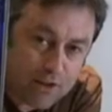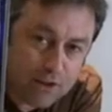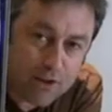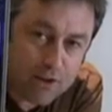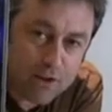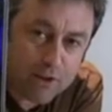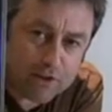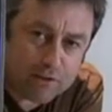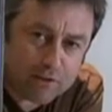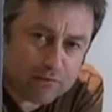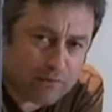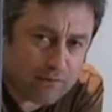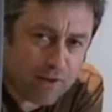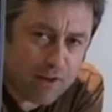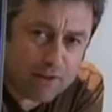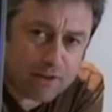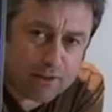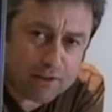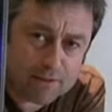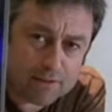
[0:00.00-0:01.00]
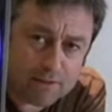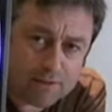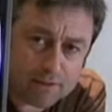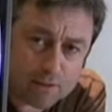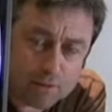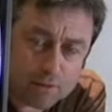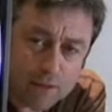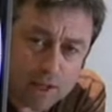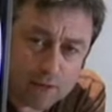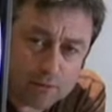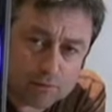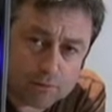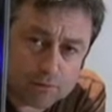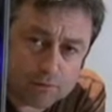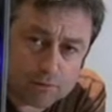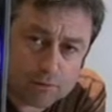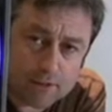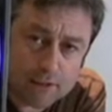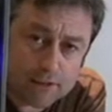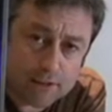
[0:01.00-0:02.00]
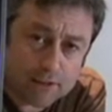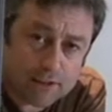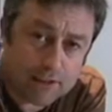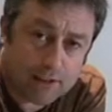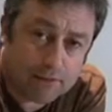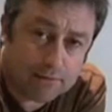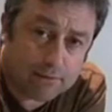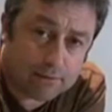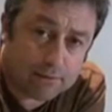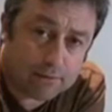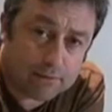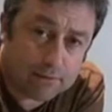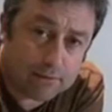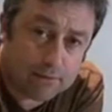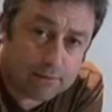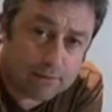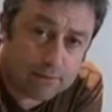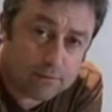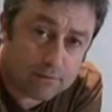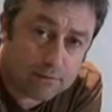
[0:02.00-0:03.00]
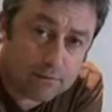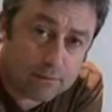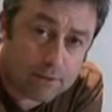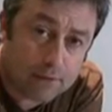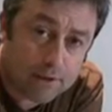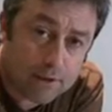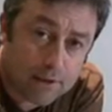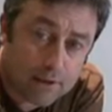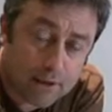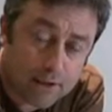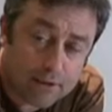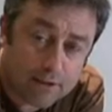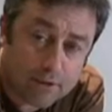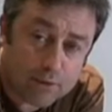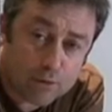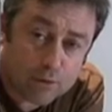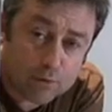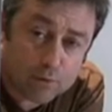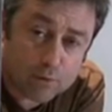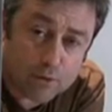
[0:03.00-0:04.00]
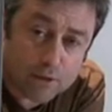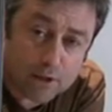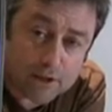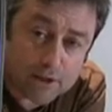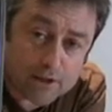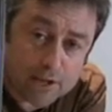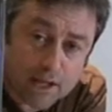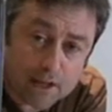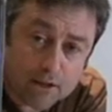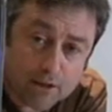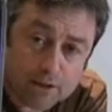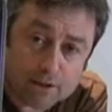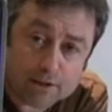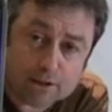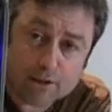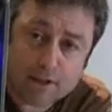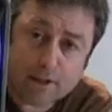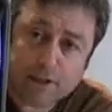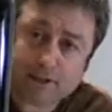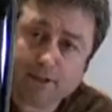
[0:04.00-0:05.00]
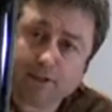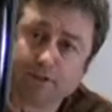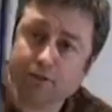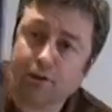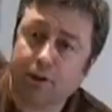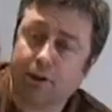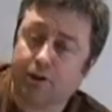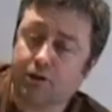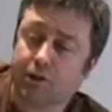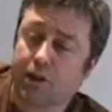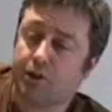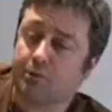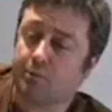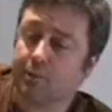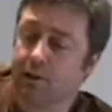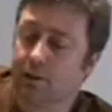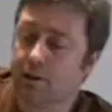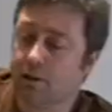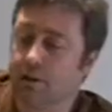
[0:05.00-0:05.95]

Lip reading: I know it's a very difficult label to read, even in the normal kind of daylight. And it's Shakespeare